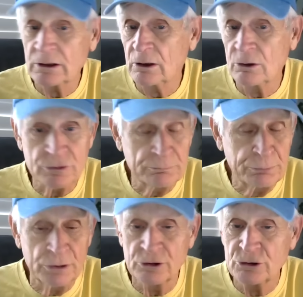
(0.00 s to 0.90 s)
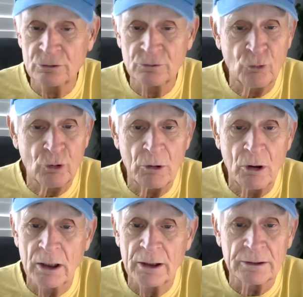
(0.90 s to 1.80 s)
clothes and putting his uniform
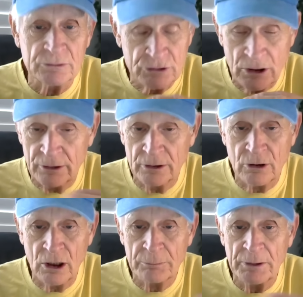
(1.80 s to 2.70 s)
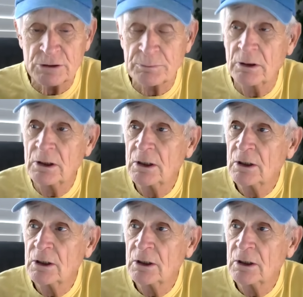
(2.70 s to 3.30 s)
on and starting to talk baseball.